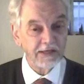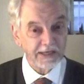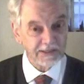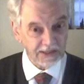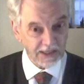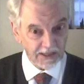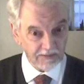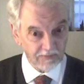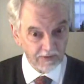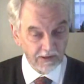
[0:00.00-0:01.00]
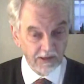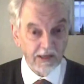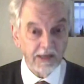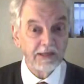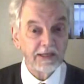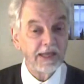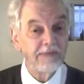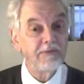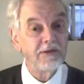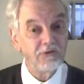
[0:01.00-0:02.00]
the attacks came, and they
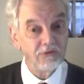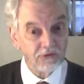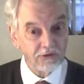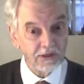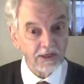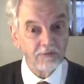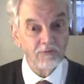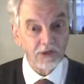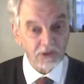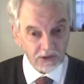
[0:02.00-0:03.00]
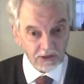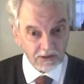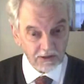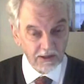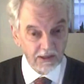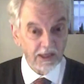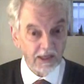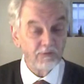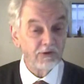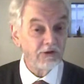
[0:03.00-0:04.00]
came in New York and Washington,
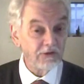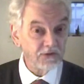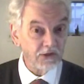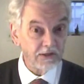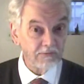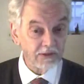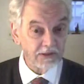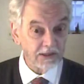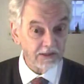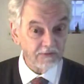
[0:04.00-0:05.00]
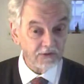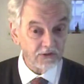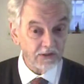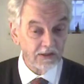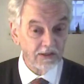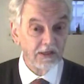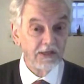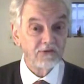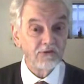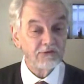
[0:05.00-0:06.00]
and we all saw them on television.
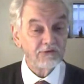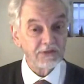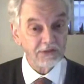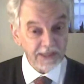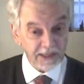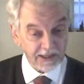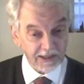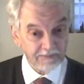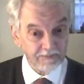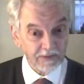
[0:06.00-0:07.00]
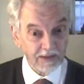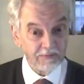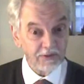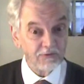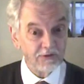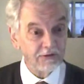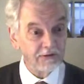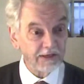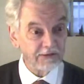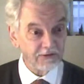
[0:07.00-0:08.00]
So there's a link between
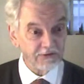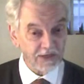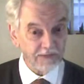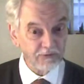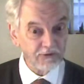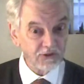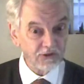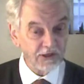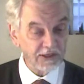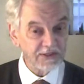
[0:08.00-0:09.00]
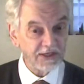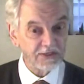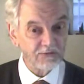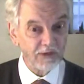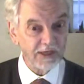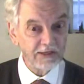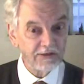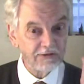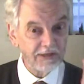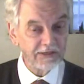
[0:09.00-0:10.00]
the, the Zaporozhian Cossacks
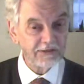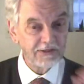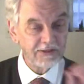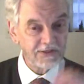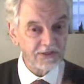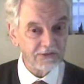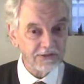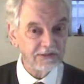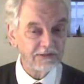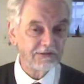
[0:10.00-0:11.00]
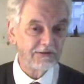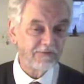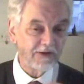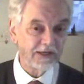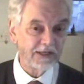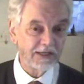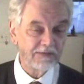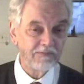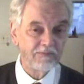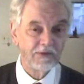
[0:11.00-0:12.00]
writing their letter to the Sultan, defying
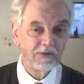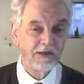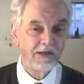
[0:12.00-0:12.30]
him,